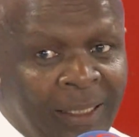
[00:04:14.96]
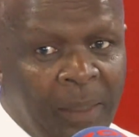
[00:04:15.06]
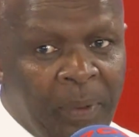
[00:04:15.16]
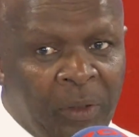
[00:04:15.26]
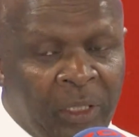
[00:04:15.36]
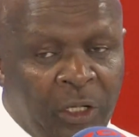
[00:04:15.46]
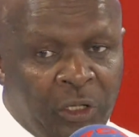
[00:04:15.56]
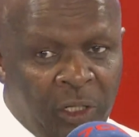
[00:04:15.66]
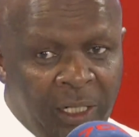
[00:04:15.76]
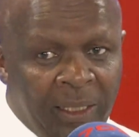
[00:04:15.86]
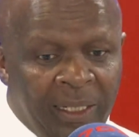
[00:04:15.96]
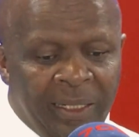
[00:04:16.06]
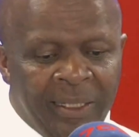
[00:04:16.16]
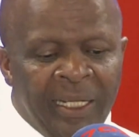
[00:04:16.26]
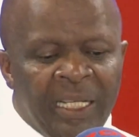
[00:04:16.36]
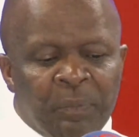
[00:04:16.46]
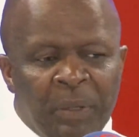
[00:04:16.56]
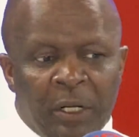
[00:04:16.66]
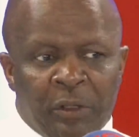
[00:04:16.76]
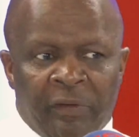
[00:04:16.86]
It's about ensuring that it is
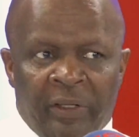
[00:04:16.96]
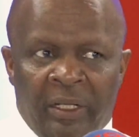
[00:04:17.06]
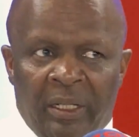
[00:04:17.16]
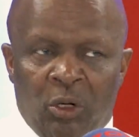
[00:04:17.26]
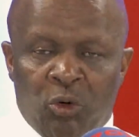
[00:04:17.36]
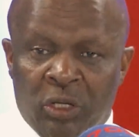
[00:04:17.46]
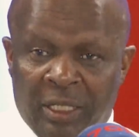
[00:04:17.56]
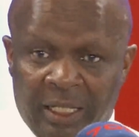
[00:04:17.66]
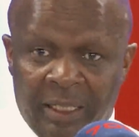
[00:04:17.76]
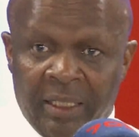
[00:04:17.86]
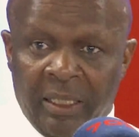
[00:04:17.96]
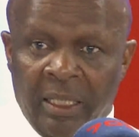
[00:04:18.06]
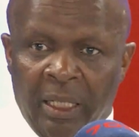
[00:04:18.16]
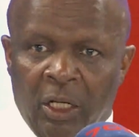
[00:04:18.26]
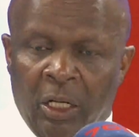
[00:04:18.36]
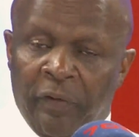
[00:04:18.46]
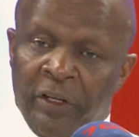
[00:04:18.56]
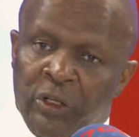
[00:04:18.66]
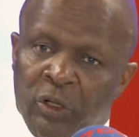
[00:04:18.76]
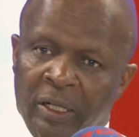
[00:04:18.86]
part of the crusade of
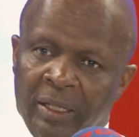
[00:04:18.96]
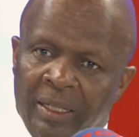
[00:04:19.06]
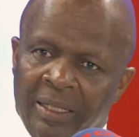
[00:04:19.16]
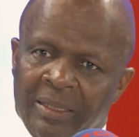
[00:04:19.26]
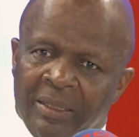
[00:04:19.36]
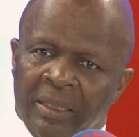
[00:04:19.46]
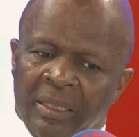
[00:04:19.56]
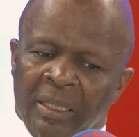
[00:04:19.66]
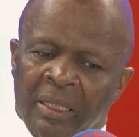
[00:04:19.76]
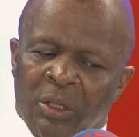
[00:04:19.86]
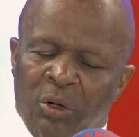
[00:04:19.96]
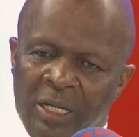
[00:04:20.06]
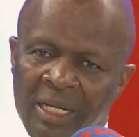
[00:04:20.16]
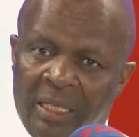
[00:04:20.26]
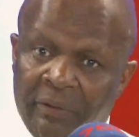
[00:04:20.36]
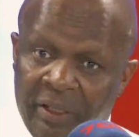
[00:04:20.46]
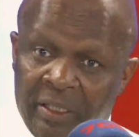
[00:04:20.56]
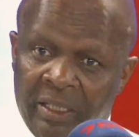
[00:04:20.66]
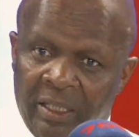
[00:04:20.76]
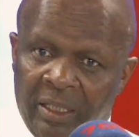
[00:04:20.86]
ensuring that
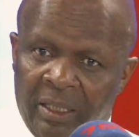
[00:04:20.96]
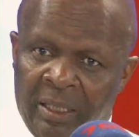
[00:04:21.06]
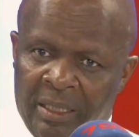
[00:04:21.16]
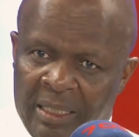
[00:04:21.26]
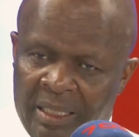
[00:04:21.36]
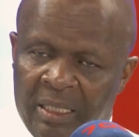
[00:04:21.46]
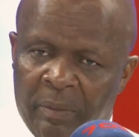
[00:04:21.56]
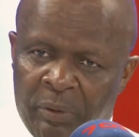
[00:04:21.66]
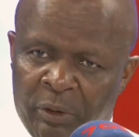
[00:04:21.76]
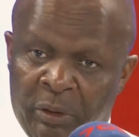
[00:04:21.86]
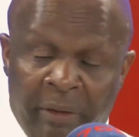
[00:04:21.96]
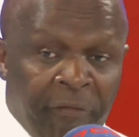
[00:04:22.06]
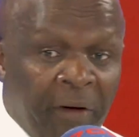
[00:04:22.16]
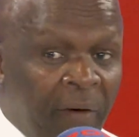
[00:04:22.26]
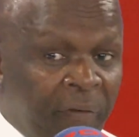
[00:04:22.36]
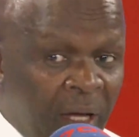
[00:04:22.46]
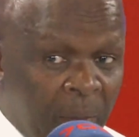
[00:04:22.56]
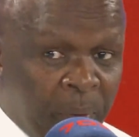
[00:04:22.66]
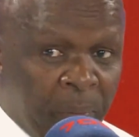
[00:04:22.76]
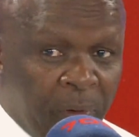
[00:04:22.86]
connectivity is accessible to the
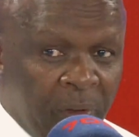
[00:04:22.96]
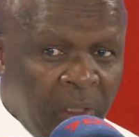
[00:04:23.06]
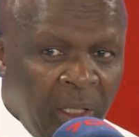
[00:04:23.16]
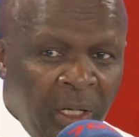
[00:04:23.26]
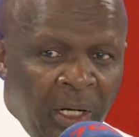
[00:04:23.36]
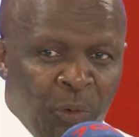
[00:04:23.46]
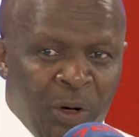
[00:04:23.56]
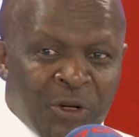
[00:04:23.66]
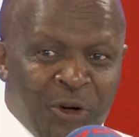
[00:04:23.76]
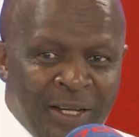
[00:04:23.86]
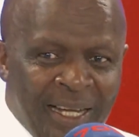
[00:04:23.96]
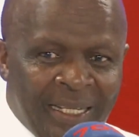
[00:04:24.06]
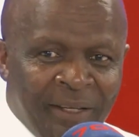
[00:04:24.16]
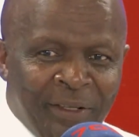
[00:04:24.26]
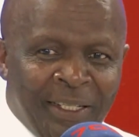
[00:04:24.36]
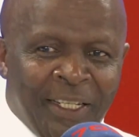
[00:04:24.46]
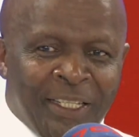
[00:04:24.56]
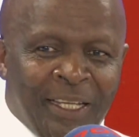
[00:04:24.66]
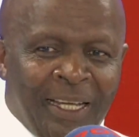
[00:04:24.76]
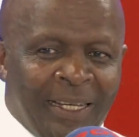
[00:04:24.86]
far-flung people. When
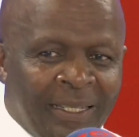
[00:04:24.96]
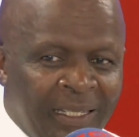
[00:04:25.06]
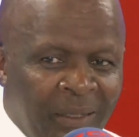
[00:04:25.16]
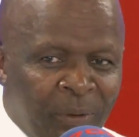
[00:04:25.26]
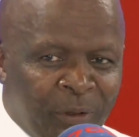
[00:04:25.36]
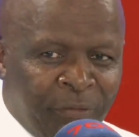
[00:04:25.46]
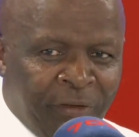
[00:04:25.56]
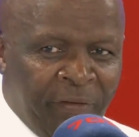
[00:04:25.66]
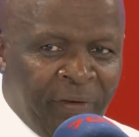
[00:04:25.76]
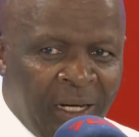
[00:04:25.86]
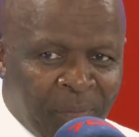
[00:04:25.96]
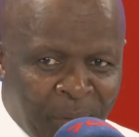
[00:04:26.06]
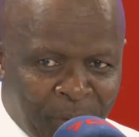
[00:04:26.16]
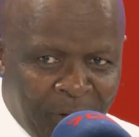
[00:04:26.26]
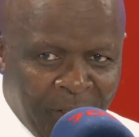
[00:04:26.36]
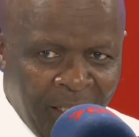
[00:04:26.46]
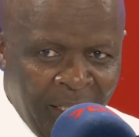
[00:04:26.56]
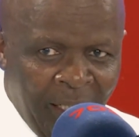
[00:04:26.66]
connectivity is accessible to far-flung people,